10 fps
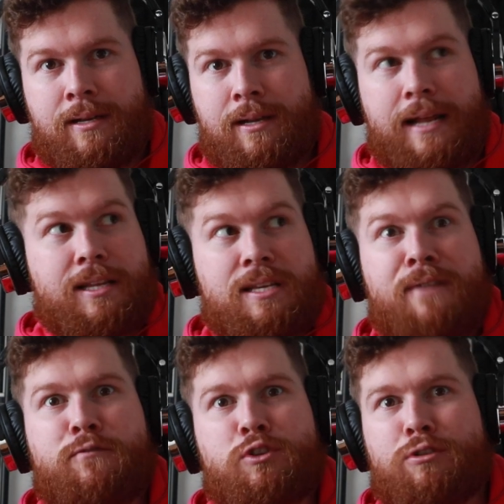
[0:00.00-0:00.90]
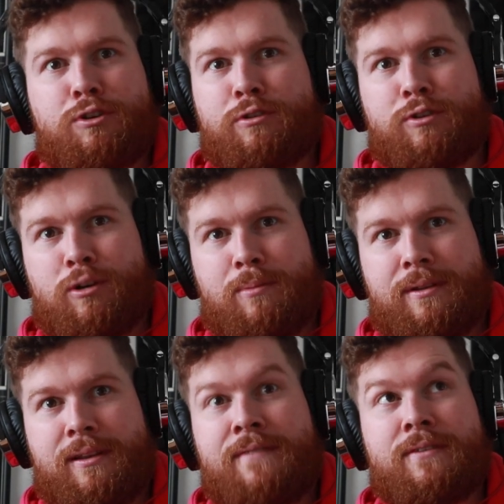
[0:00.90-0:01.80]
Like there's infrastructure in Dublin,
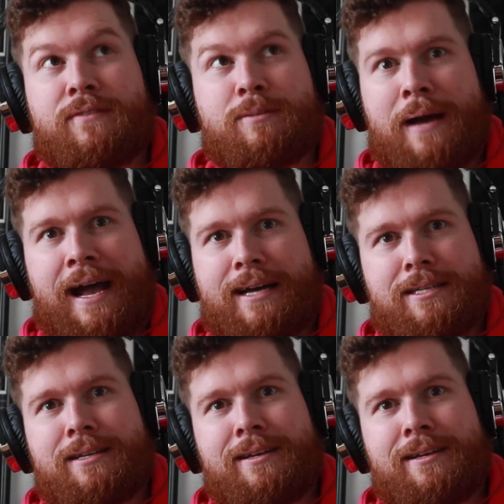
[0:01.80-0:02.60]
even if it's bad,